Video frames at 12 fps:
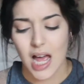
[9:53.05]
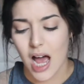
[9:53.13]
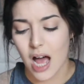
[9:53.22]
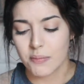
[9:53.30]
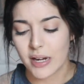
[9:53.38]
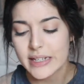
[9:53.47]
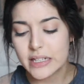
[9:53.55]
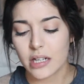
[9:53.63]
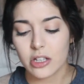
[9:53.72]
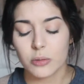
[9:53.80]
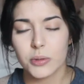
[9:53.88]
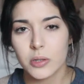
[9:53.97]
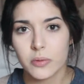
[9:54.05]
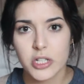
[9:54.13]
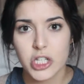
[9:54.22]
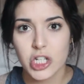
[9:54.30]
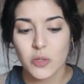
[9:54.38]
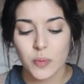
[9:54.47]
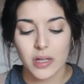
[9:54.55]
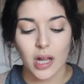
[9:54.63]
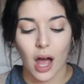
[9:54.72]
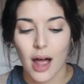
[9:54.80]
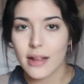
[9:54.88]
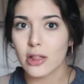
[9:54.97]
I did a little bit of research, but
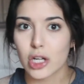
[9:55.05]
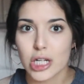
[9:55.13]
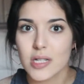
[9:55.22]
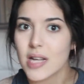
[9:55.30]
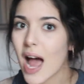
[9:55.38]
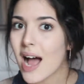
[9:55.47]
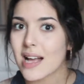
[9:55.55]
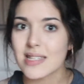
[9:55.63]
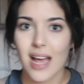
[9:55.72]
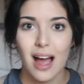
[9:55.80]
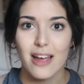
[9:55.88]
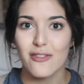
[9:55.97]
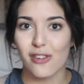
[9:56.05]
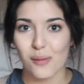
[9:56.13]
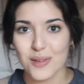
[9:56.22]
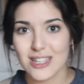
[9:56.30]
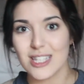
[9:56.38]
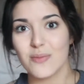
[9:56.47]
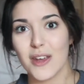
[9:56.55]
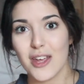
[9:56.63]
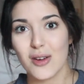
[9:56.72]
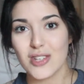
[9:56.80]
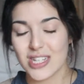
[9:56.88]
I learned as I filmed this video,